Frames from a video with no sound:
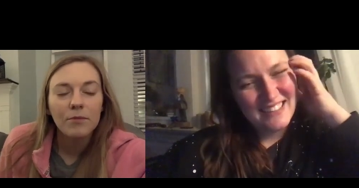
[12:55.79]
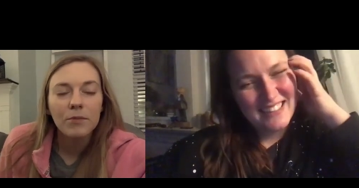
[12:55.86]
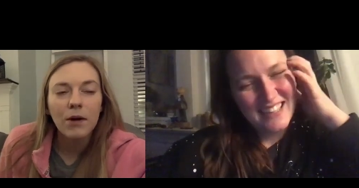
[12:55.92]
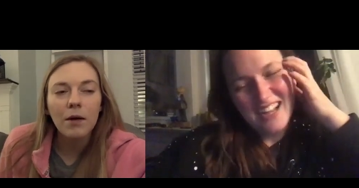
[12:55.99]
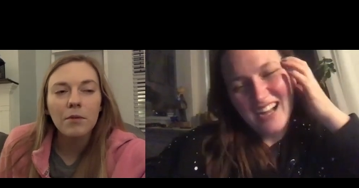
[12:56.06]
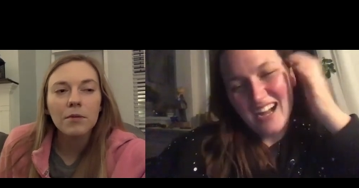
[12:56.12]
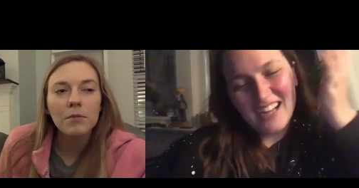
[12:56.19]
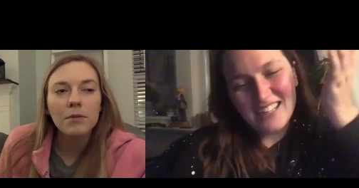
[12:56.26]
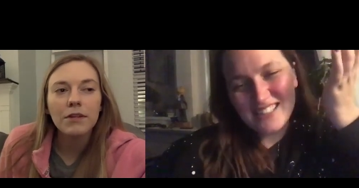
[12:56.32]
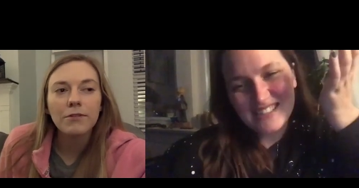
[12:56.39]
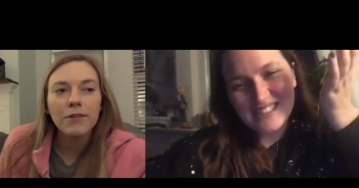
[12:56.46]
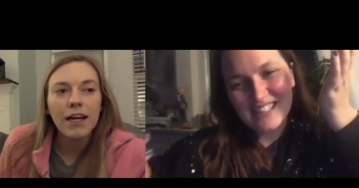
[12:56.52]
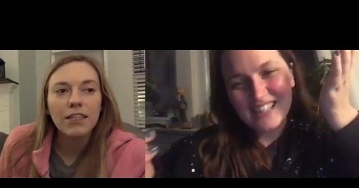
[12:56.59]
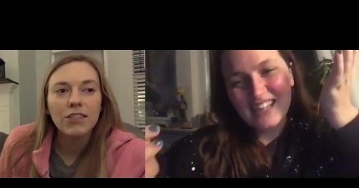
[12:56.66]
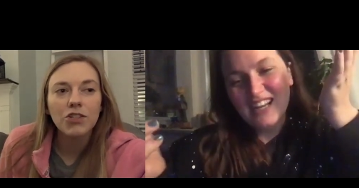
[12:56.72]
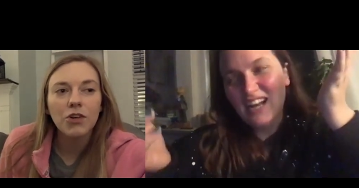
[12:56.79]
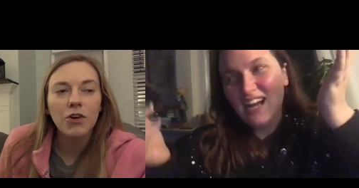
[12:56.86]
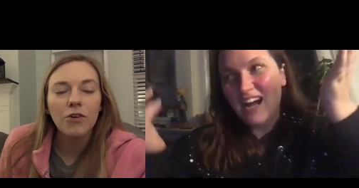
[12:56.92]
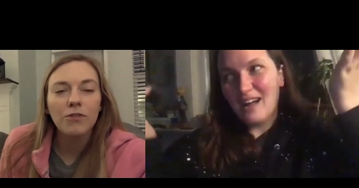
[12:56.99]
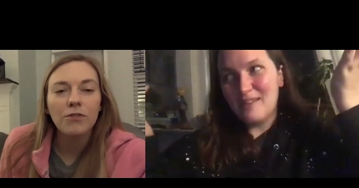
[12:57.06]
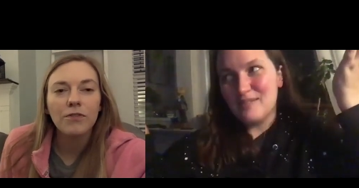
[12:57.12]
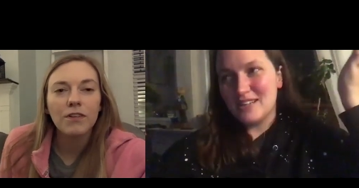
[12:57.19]
Speaker 1: Probably
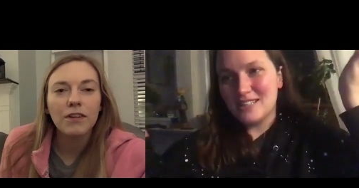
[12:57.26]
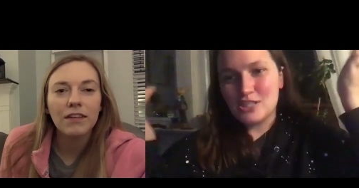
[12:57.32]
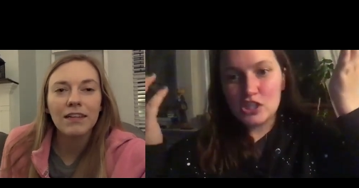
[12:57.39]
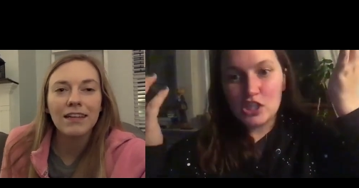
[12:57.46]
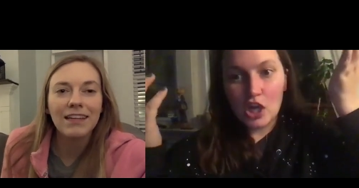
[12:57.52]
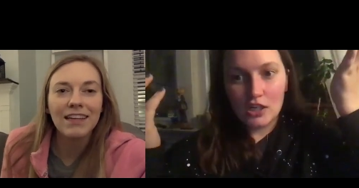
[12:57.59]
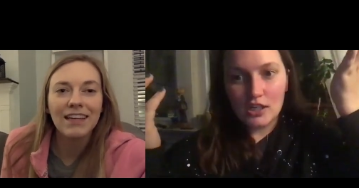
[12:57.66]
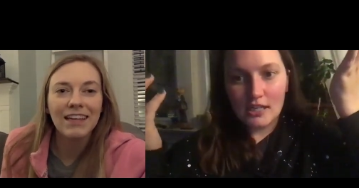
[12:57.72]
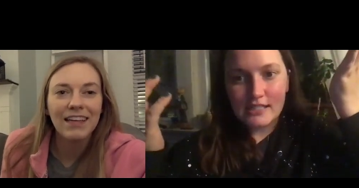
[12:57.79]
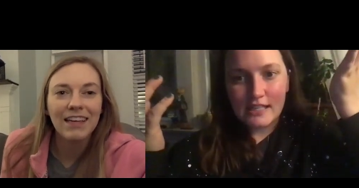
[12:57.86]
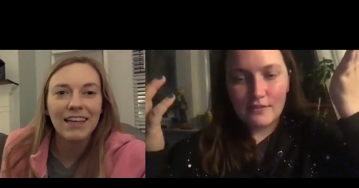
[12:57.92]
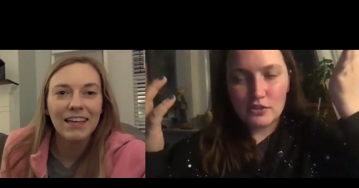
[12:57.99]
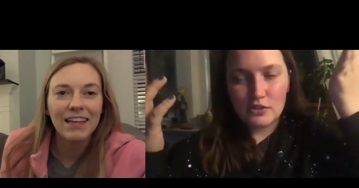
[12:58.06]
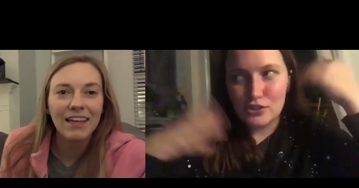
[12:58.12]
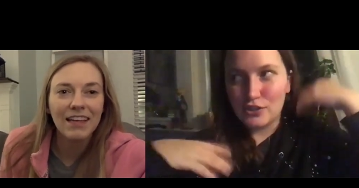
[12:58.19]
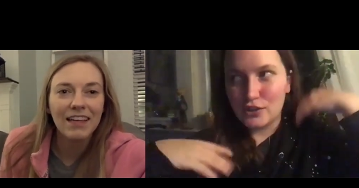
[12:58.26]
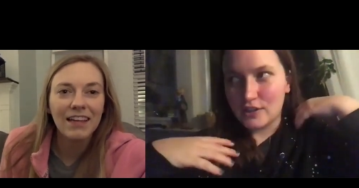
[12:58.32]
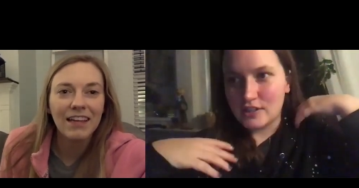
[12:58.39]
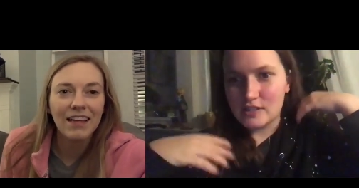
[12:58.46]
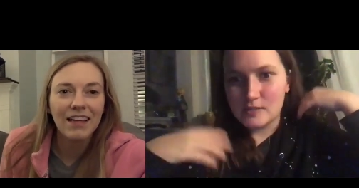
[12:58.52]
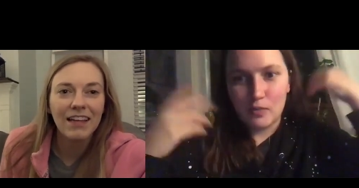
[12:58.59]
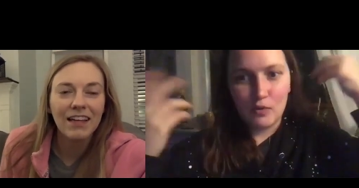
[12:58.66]
Rachael. I mean, it's just hard not to give her to her at
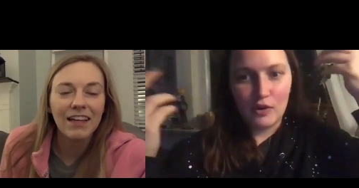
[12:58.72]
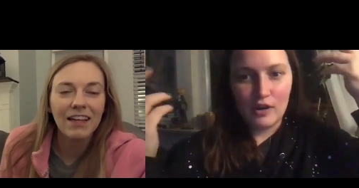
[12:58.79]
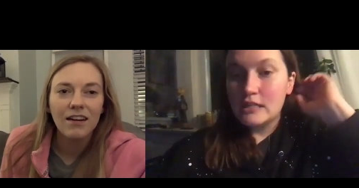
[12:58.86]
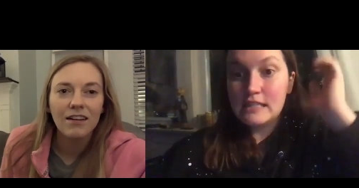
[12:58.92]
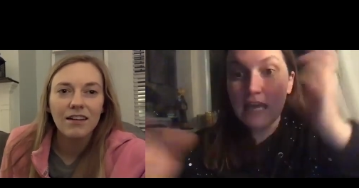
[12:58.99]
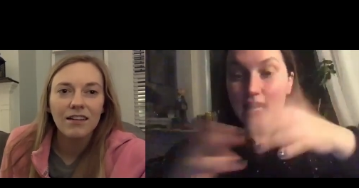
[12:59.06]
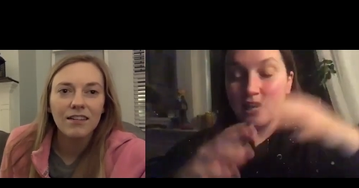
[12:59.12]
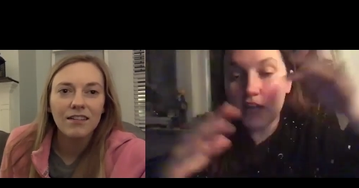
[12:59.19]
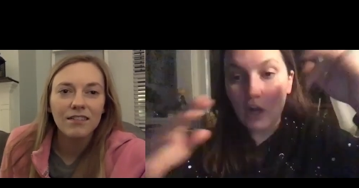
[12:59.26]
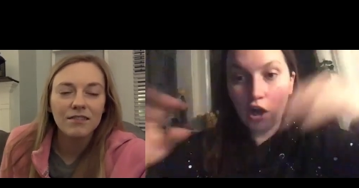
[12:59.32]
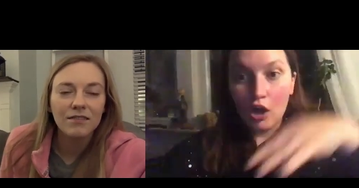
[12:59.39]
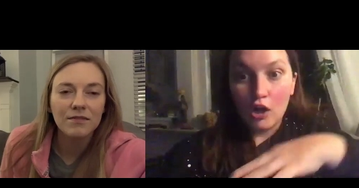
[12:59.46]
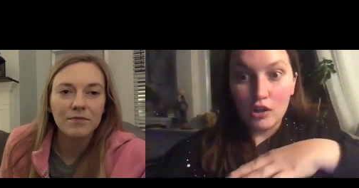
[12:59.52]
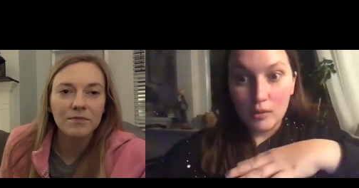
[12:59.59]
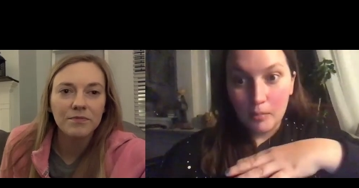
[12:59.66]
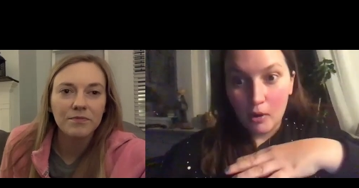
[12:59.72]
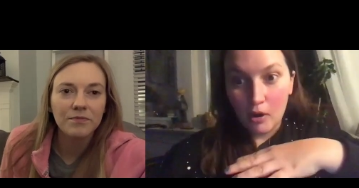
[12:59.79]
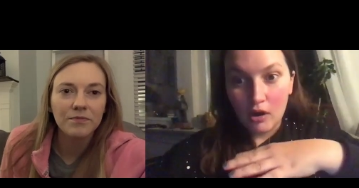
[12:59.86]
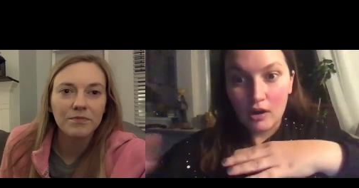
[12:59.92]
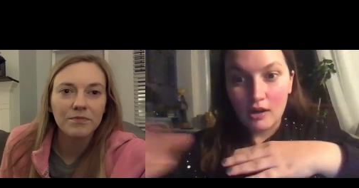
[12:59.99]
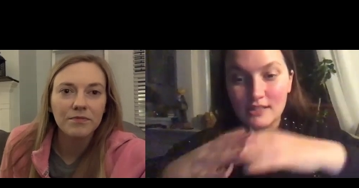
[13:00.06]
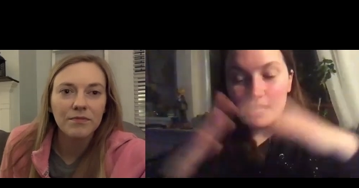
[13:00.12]
this point point, take it all
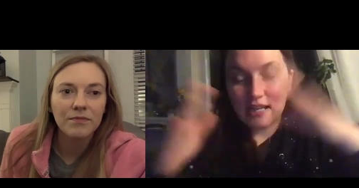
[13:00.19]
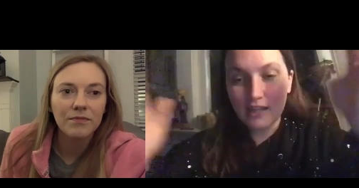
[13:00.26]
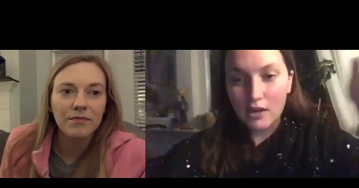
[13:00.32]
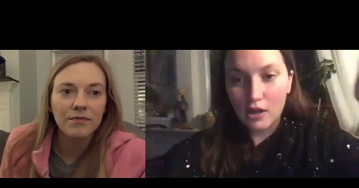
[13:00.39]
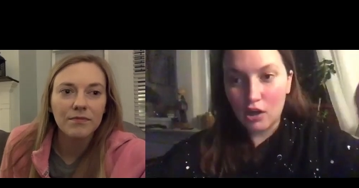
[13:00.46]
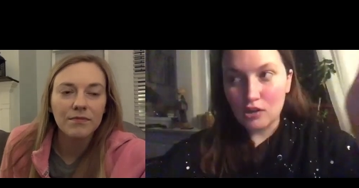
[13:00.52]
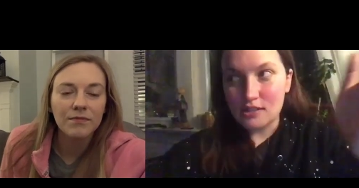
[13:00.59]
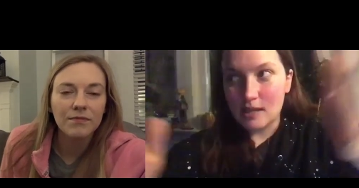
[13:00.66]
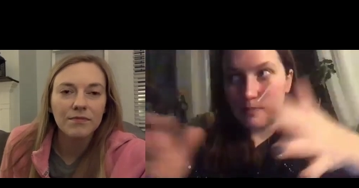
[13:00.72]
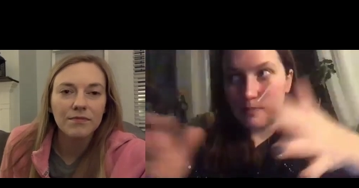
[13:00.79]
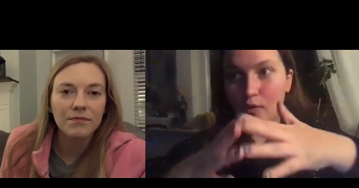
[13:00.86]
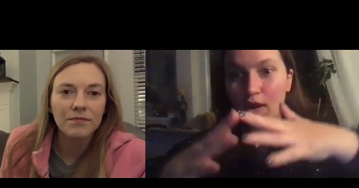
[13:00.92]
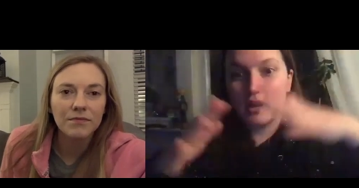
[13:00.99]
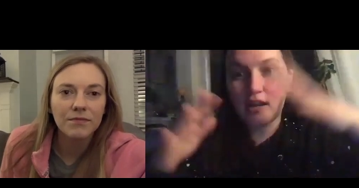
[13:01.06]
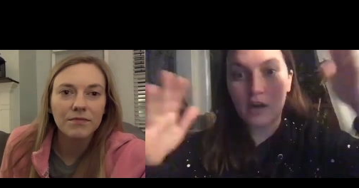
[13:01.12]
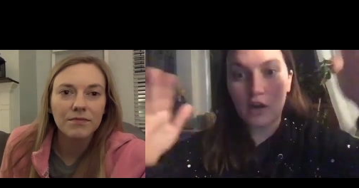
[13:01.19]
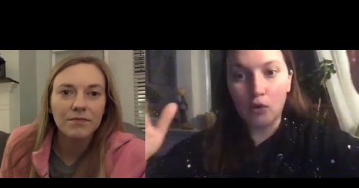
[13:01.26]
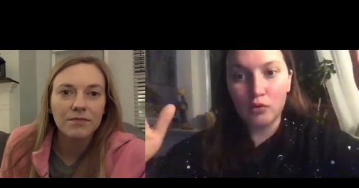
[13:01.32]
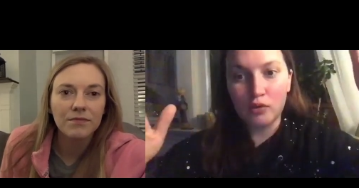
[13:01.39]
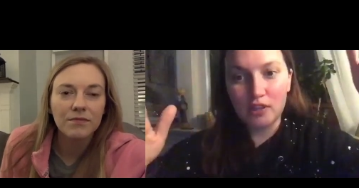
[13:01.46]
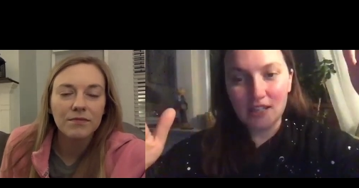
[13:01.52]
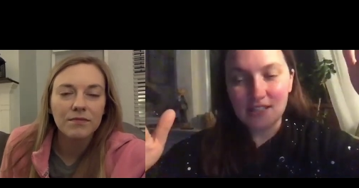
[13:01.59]
apart, take it all, separate it,
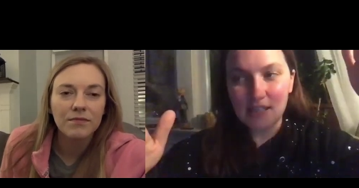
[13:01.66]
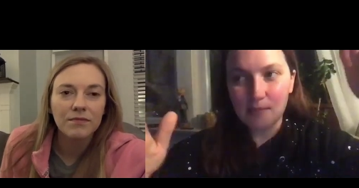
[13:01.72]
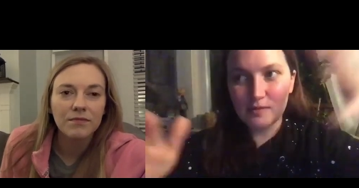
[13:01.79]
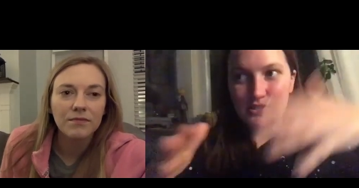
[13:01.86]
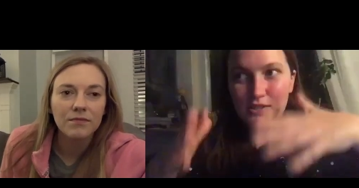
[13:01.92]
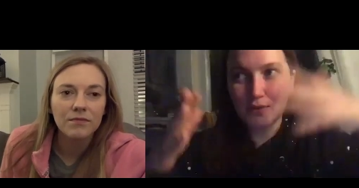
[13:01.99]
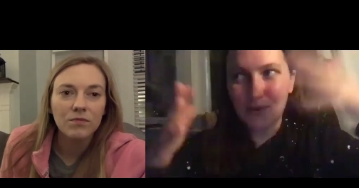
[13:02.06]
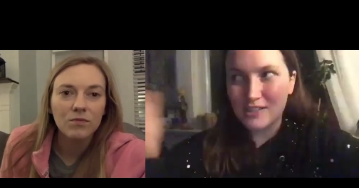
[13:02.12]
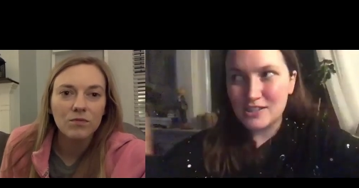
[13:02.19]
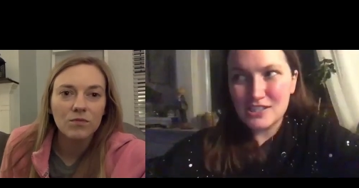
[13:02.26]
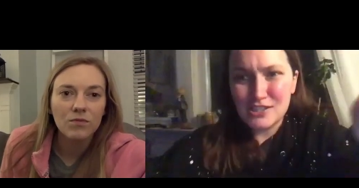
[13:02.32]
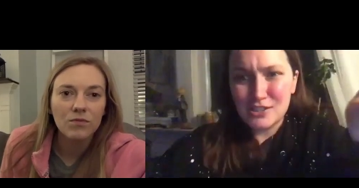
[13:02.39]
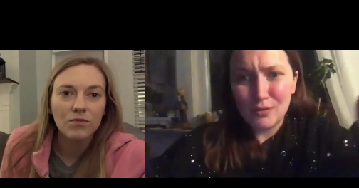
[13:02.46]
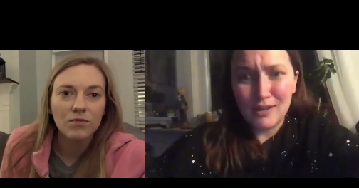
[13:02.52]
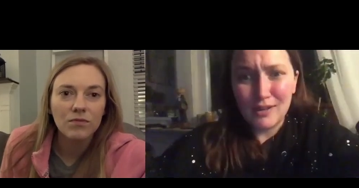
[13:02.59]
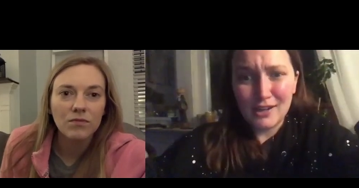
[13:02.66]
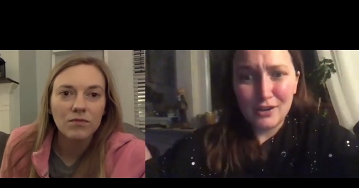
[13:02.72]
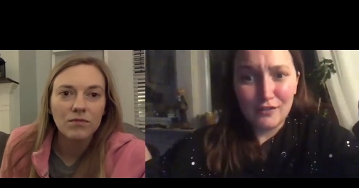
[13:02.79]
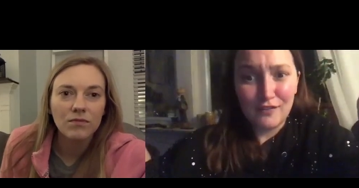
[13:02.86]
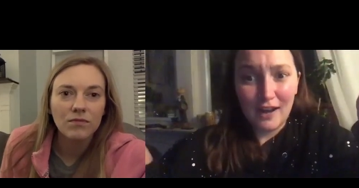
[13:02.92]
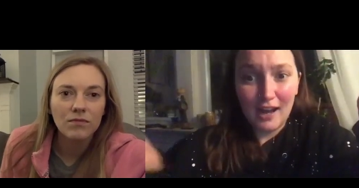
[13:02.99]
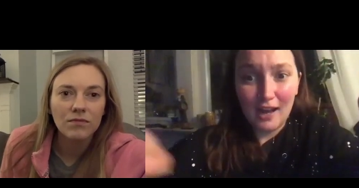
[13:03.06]
only this episode. I just don't like
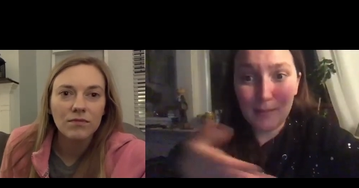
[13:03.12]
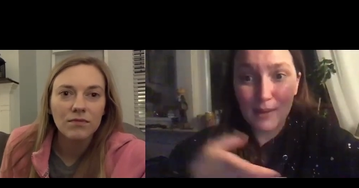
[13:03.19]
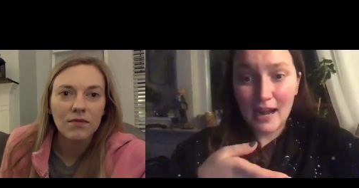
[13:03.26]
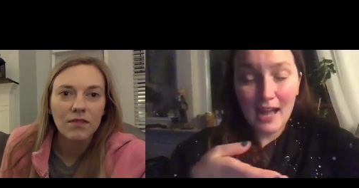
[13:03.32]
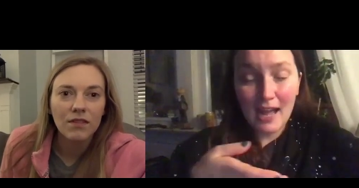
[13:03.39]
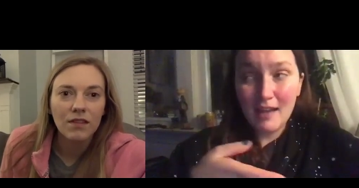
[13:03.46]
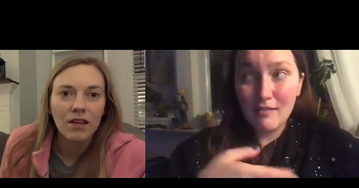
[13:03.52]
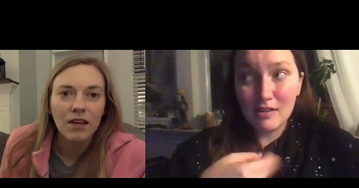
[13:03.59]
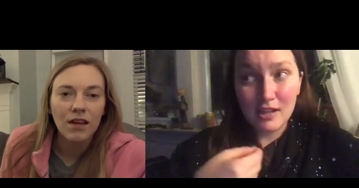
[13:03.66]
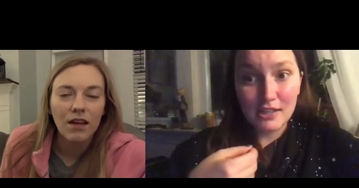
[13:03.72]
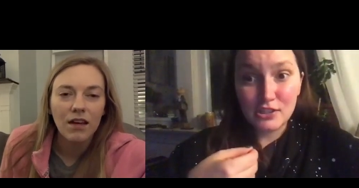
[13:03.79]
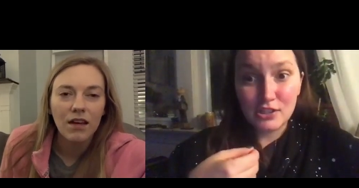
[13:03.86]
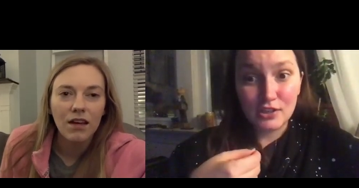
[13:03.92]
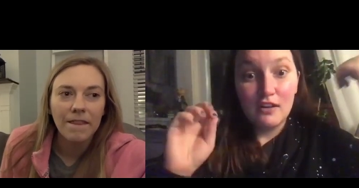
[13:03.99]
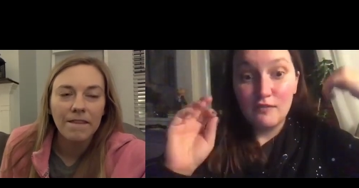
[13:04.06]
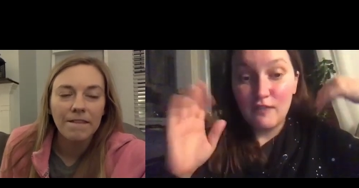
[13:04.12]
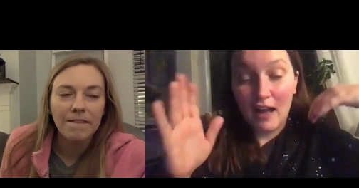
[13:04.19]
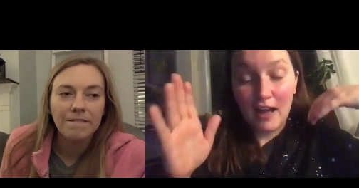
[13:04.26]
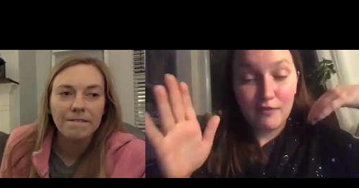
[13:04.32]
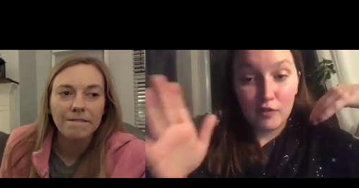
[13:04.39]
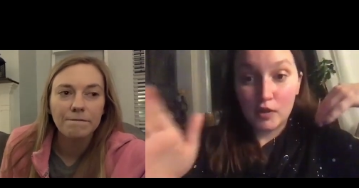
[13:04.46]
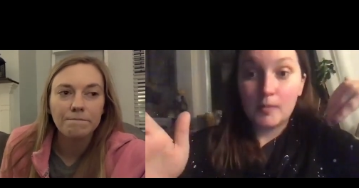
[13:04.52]
her vibe. And I haven't liked her vibe from the